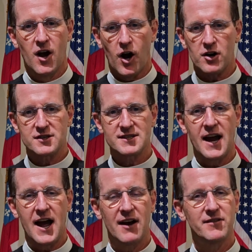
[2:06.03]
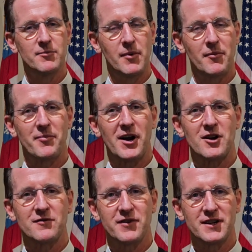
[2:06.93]
Our staff have been
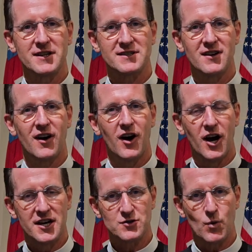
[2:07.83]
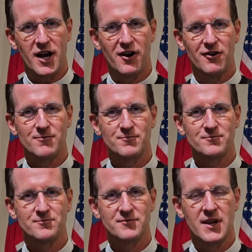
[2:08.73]
preparing for this as well.
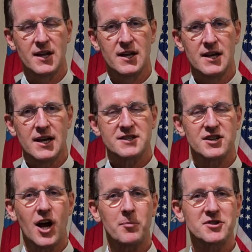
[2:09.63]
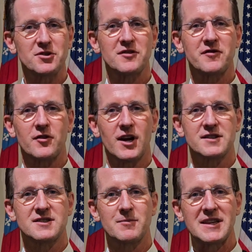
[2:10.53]
It's an opportunity for
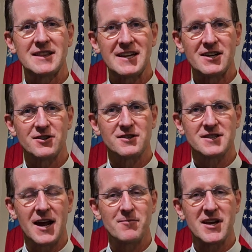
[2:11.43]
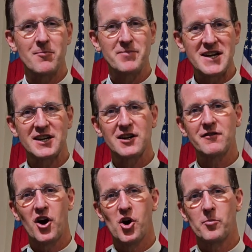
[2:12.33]
us to be leaders and be a beacon of
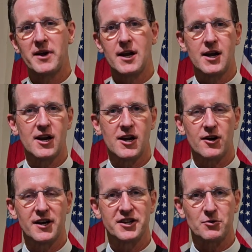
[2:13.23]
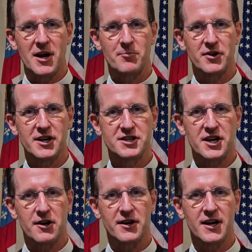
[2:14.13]
hope here in the Great Bridge
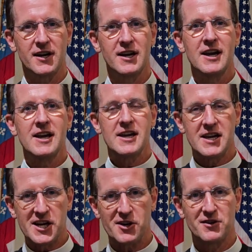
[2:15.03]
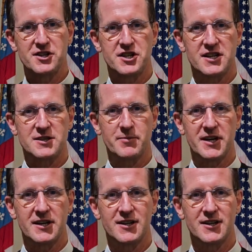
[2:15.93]
area, here in Chesapeake.